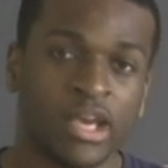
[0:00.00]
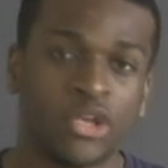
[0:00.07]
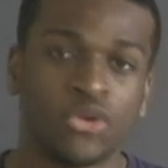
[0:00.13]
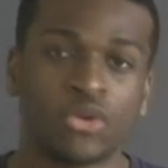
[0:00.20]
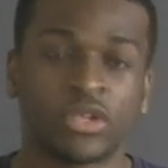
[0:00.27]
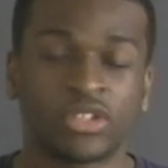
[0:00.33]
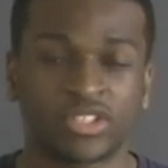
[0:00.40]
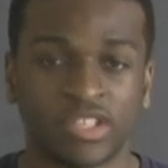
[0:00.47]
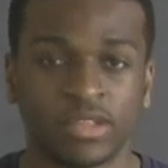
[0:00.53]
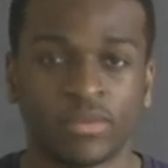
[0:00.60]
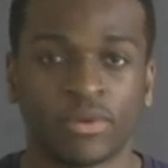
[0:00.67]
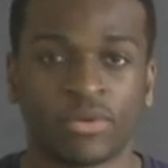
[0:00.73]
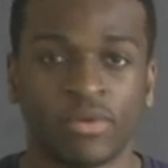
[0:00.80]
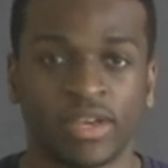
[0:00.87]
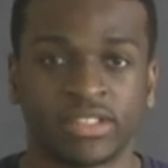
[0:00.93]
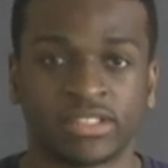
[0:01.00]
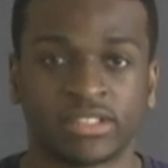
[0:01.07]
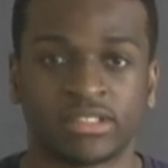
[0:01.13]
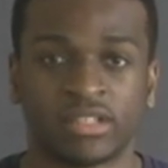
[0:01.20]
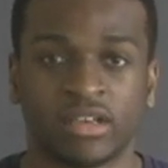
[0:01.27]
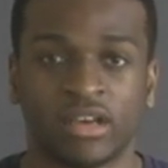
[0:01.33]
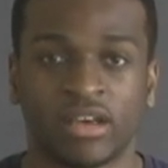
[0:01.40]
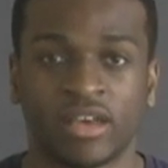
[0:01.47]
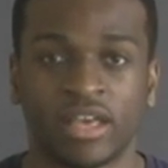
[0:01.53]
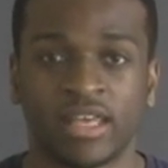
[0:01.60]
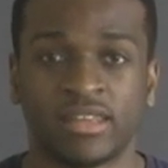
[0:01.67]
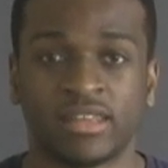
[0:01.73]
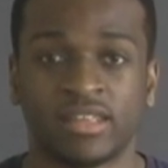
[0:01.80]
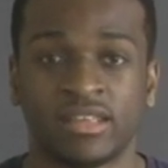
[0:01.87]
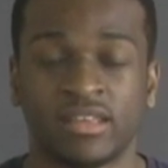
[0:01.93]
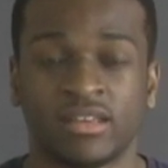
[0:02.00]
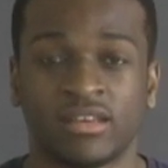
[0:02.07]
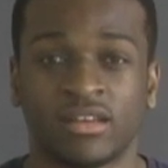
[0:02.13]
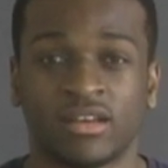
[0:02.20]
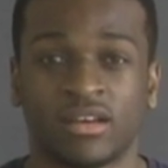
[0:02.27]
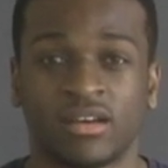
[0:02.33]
You can see the progression in the